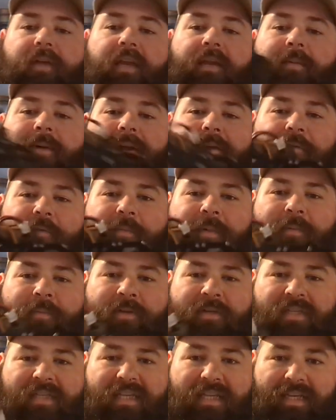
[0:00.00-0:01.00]
Anybody
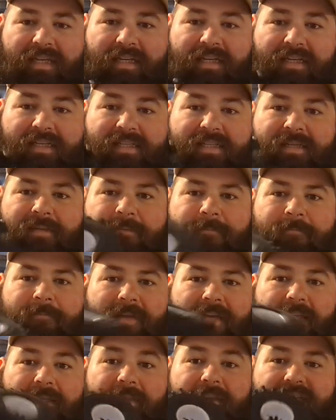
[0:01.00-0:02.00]
remembers these
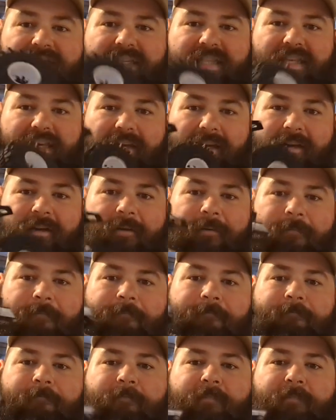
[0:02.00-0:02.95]
and this thing?